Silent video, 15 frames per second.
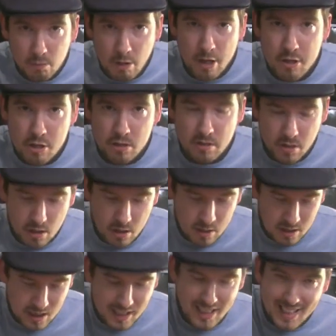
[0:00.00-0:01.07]

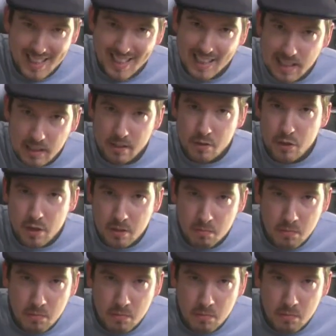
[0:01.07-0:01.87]
registered into your